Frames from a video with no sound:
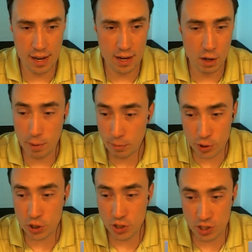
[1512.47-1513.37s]
add-on
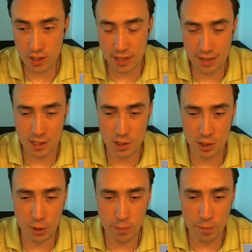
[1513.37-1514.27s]
publishers. That's,
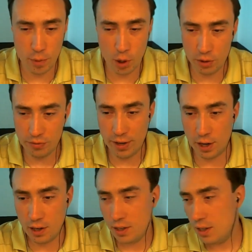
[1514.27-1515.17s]
you know, part of
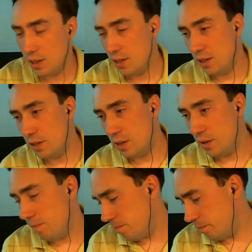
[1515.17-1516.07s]
their
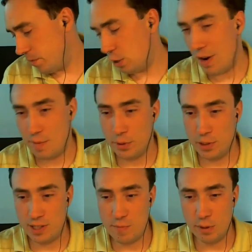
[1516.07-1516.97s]
um, the
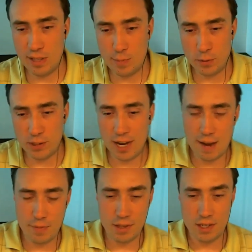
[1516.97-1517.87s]
credibility they've built up over
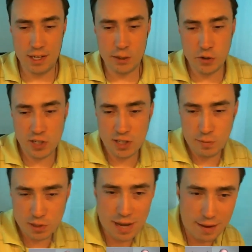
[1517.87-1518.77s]
time in the
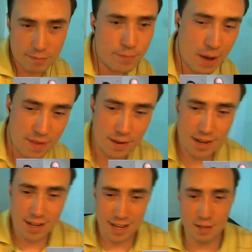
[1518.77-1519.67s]
ecosystem is but
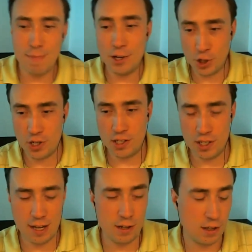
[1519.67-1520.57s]
is measured in,
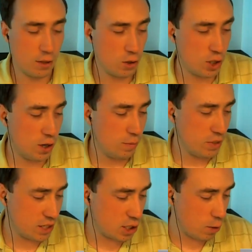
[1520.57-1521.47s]
in, in those
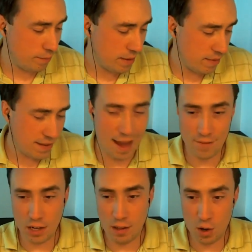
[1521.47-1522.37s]
terms. And so they have
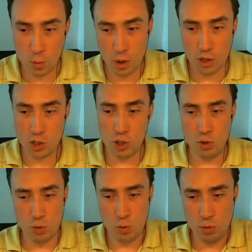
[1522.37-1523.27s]
done a lot of work
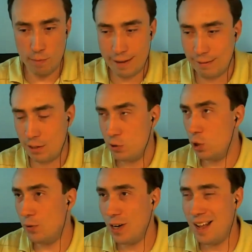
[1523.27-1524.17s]
to migrate those
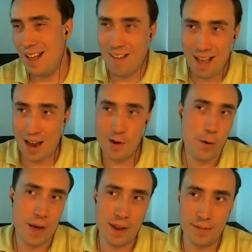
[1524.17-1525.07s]
over. I
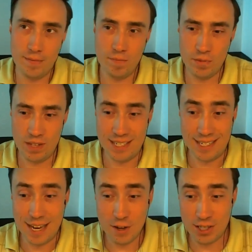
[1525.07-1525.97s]
know that the
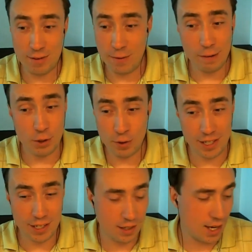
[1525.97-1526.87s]
details get very
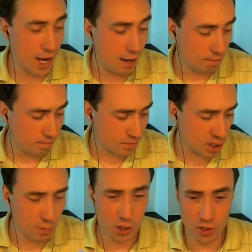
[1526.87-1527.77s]
tricky, um,
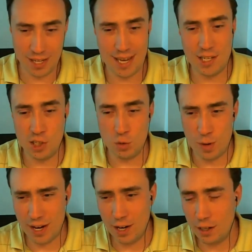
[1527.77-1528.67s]
especially in cases
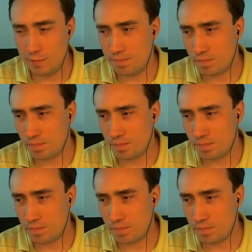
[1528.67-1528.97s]
where,